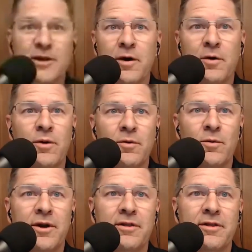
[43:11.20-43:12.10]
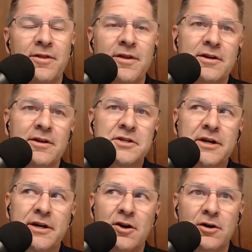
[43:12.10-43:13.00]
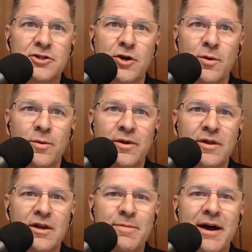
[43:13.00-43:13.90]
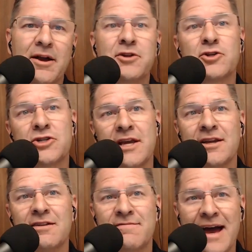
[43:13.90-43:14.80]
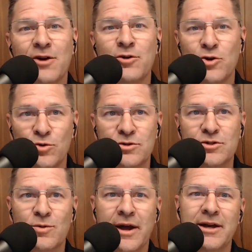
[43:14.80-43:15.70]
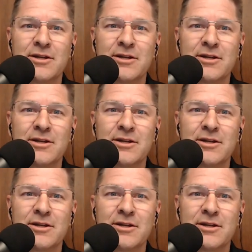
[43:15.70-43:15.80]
Uh, one one of the things uh, also when we think about understanding values, right?